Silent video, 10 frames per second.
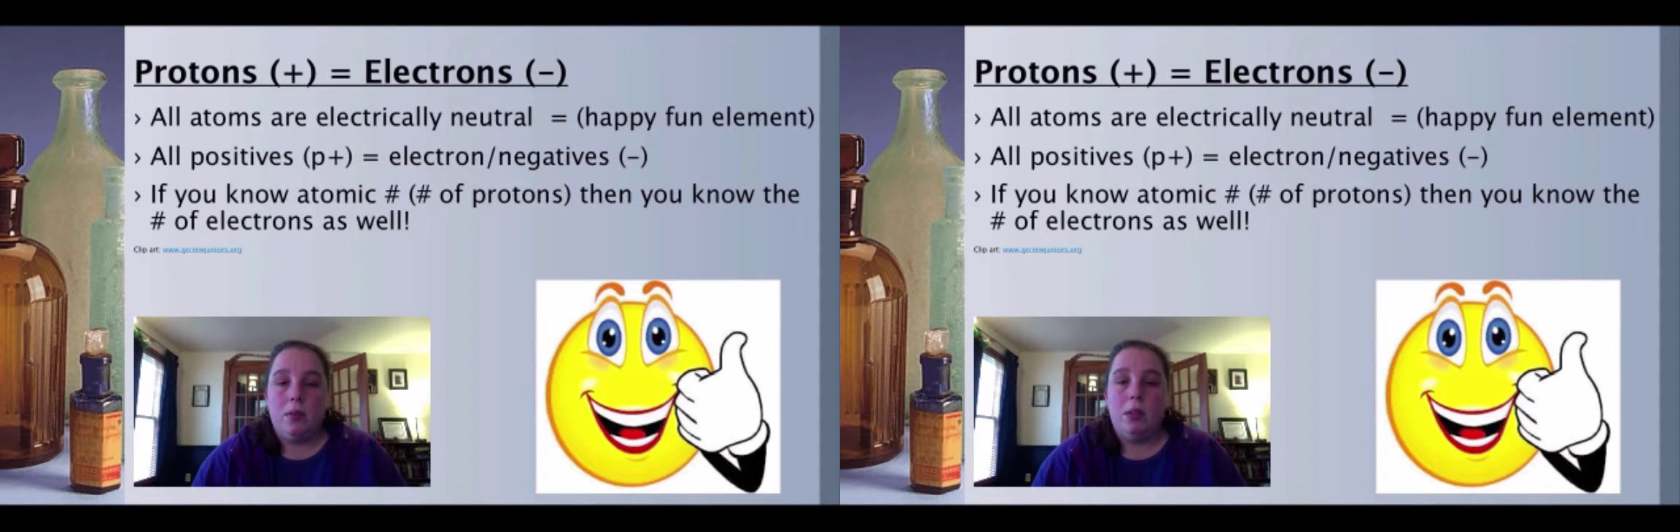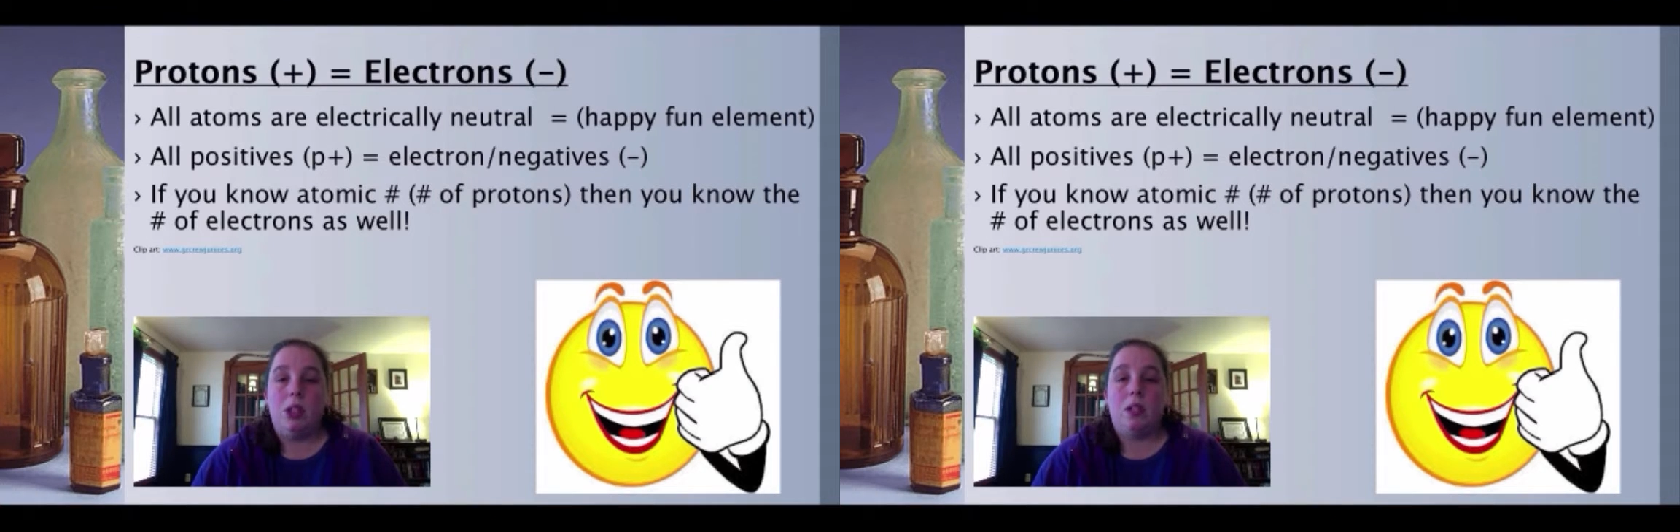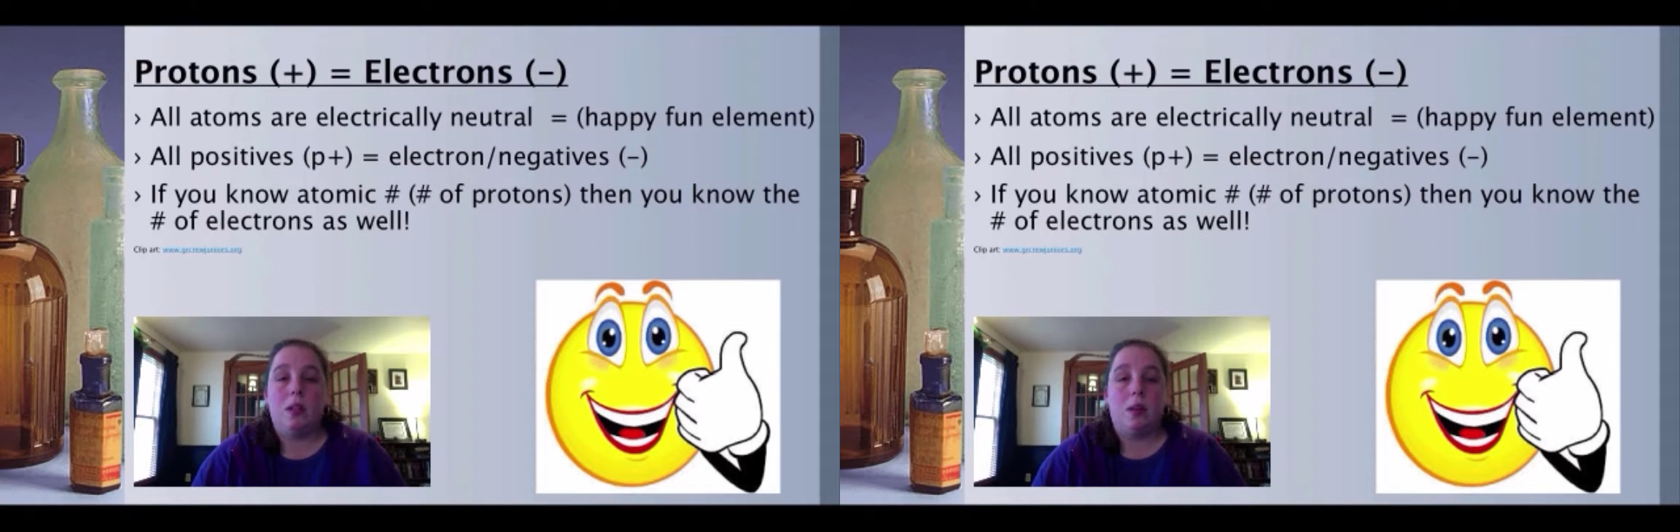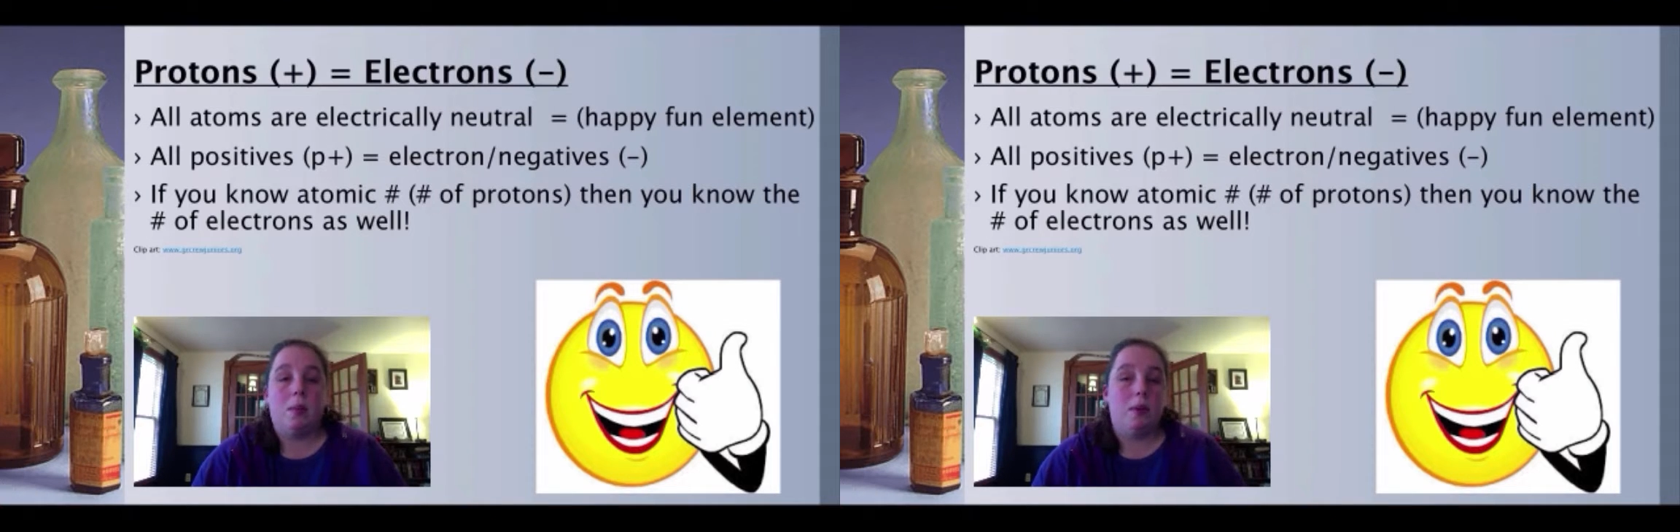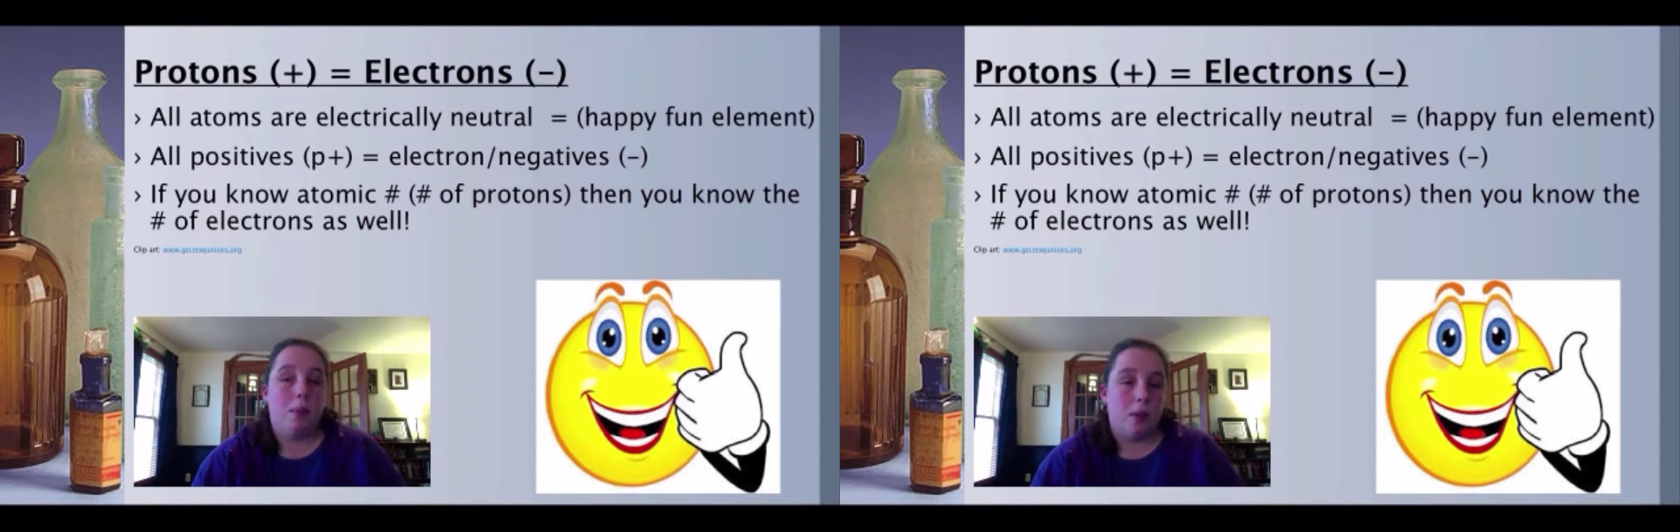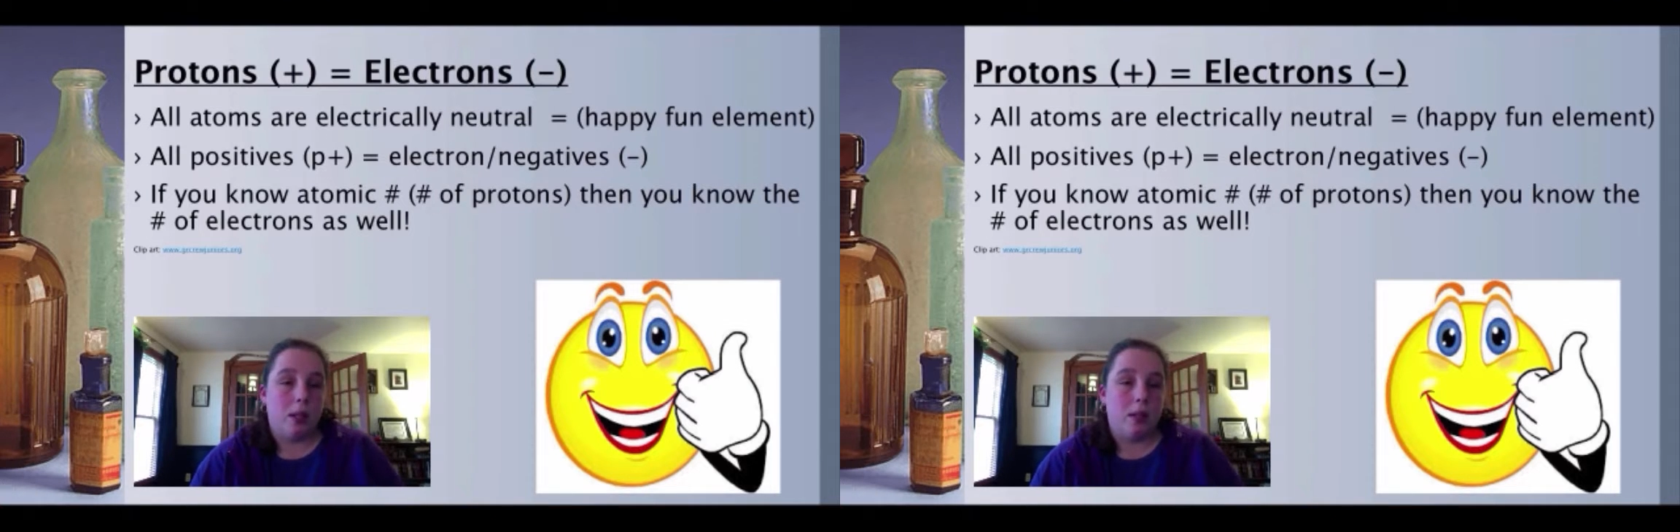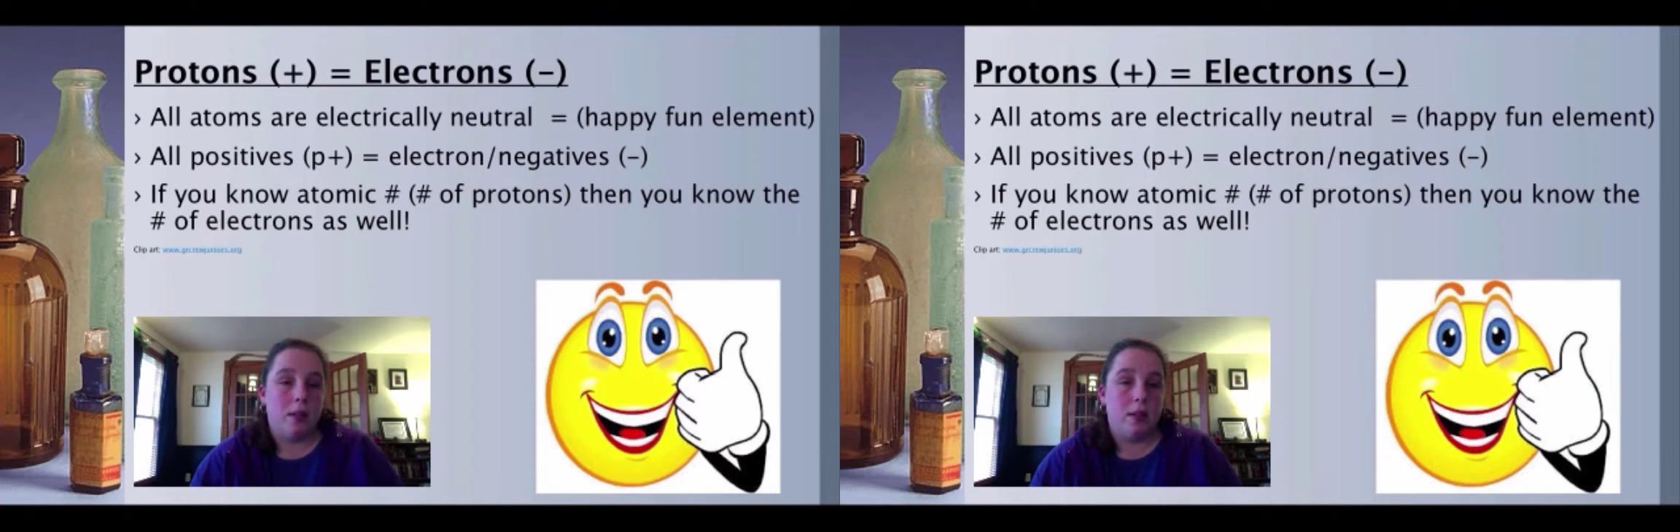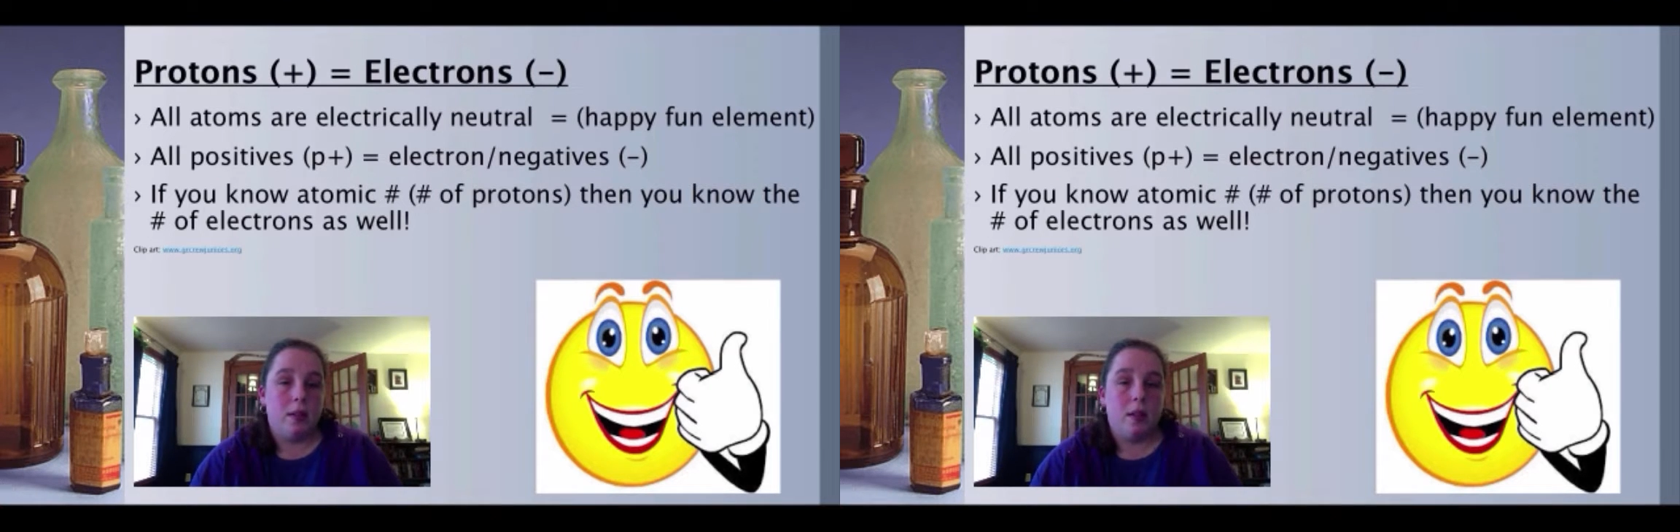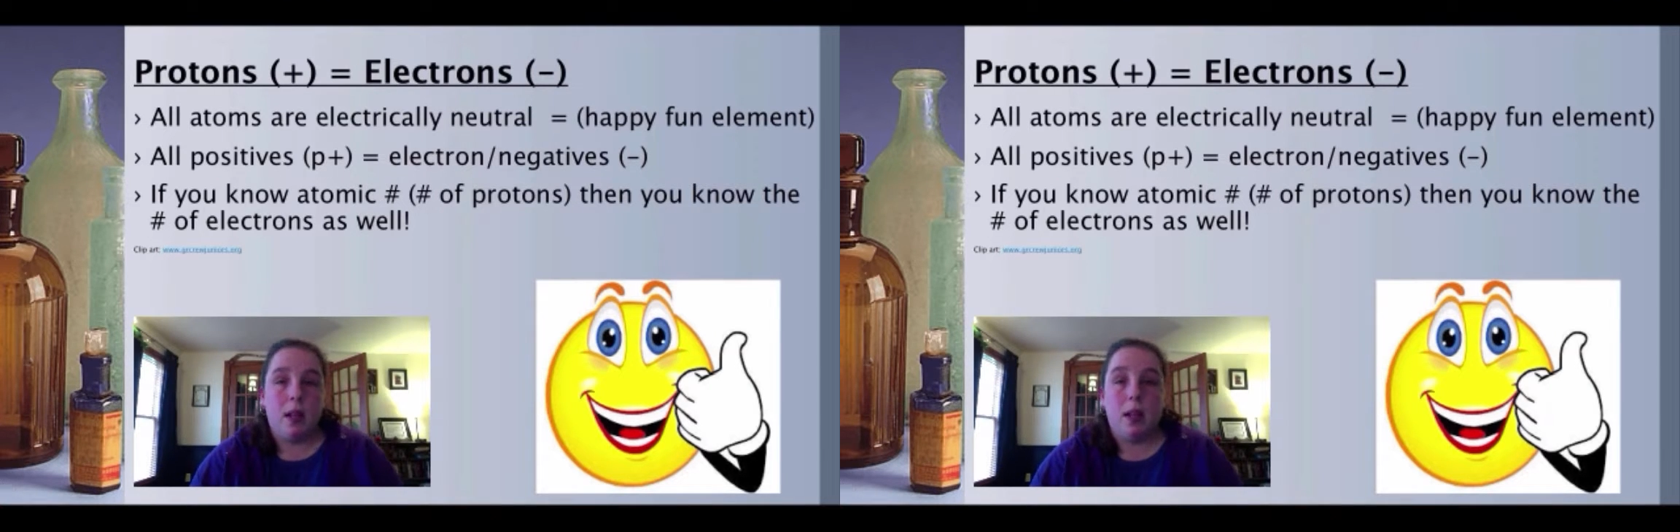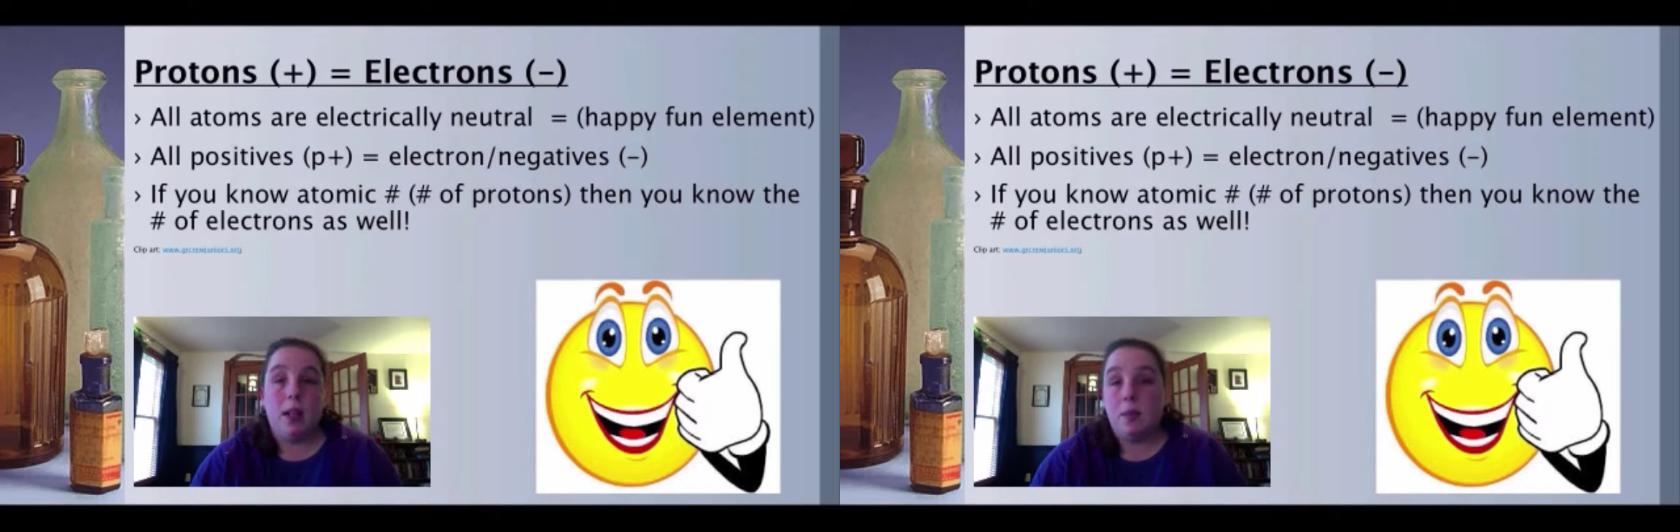which is the number of protons,
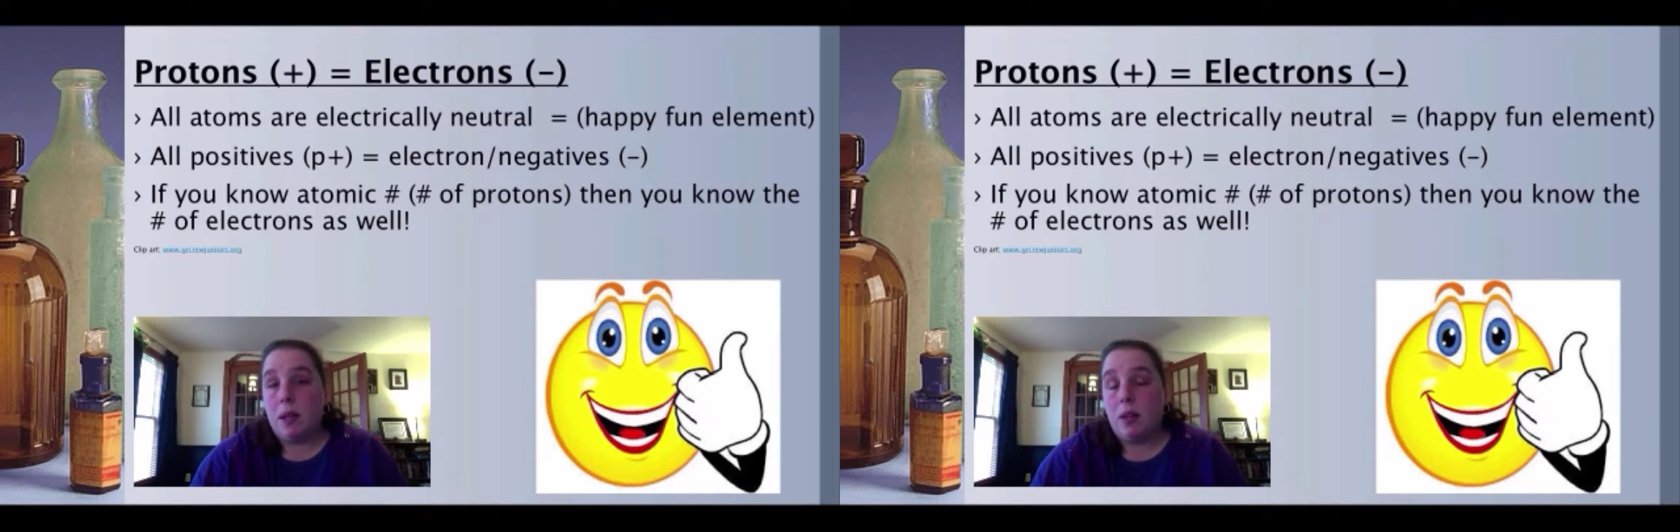then guess what?